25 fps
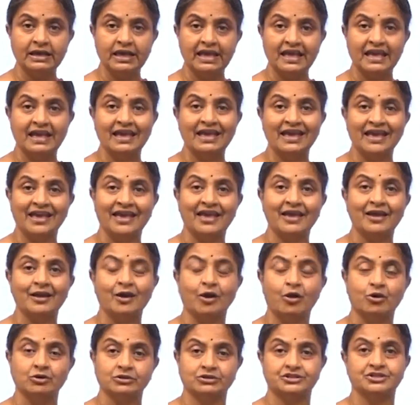AA
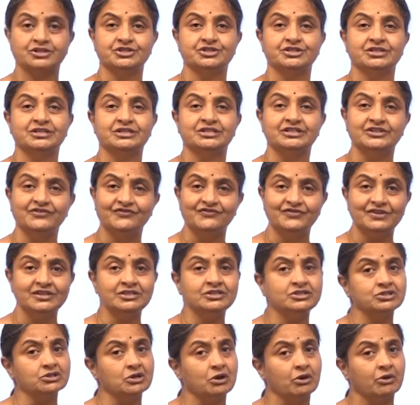oxygen
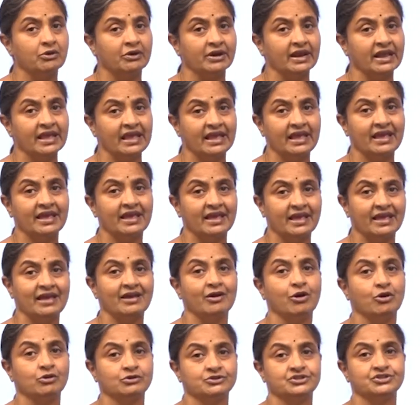difference or AA
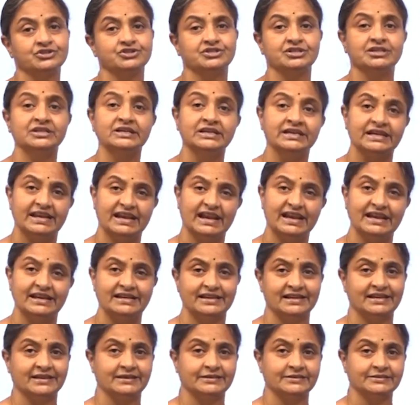oxygen
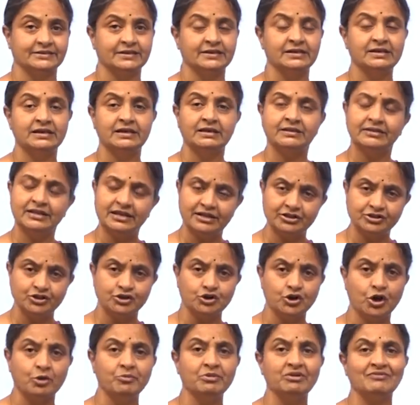gradient. There is
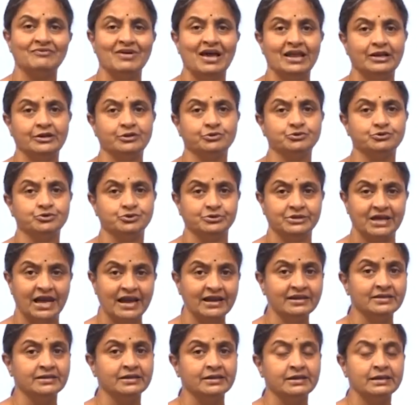a normal value to
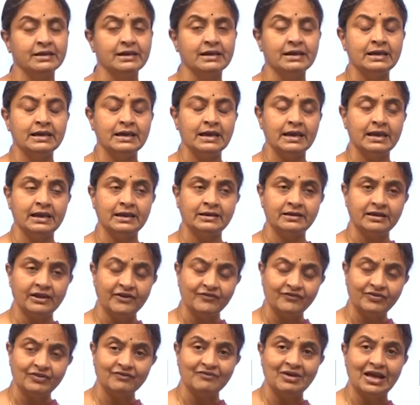that and
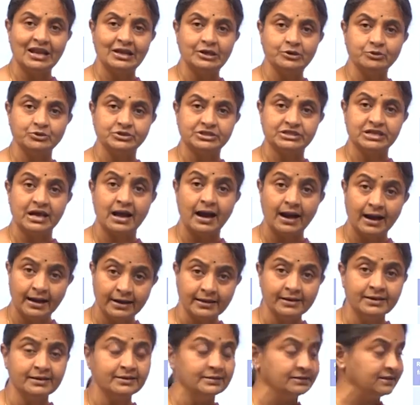if the value is
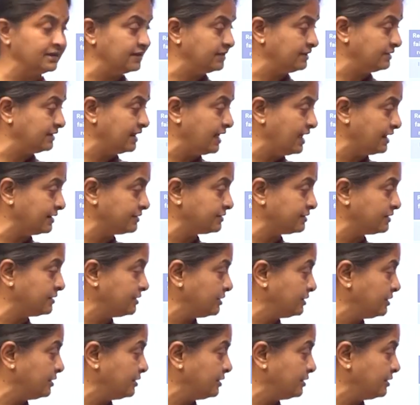higher than that,